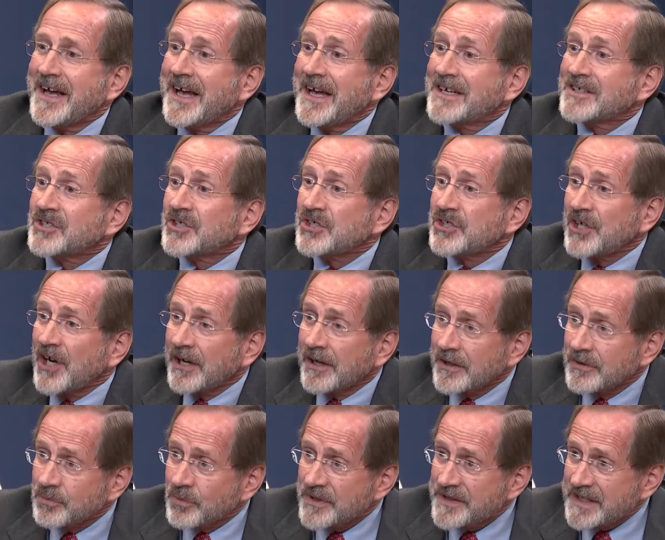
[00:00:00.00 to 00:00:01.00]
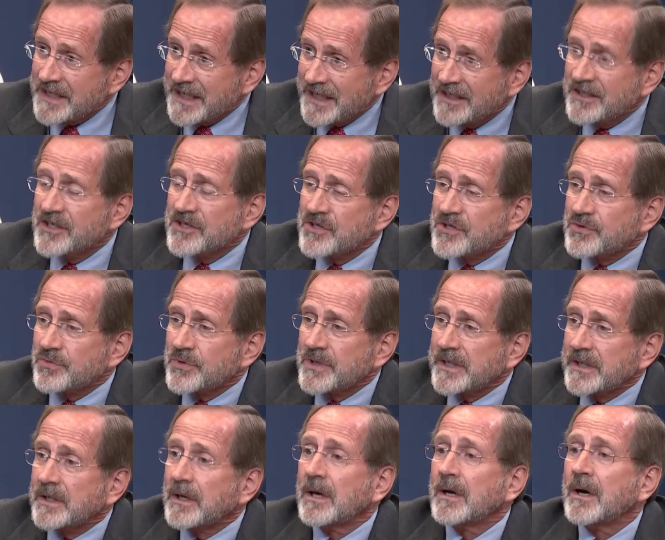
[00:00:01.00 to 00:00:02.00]
and shared with the
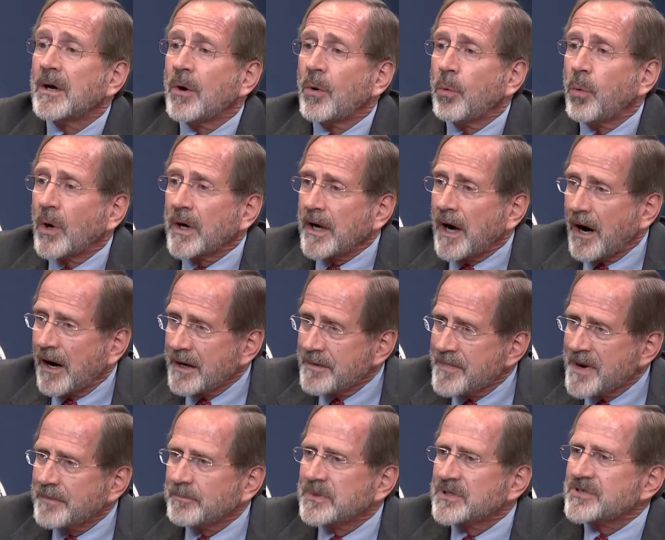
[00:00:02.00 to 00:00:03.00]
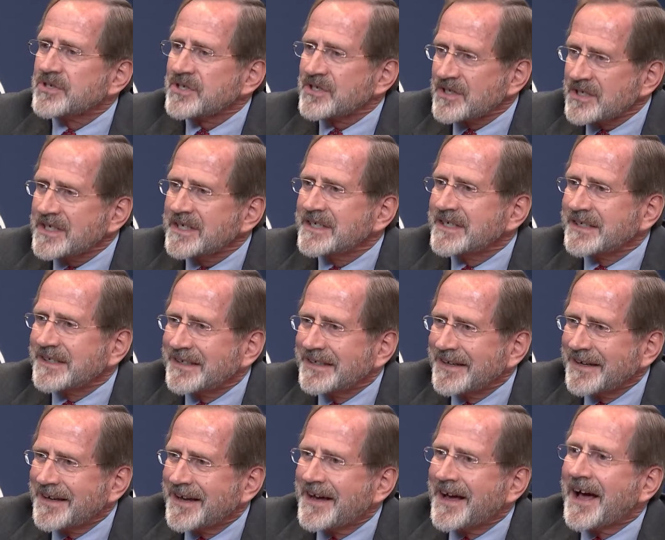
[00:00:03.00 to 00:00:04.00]
industry what our members see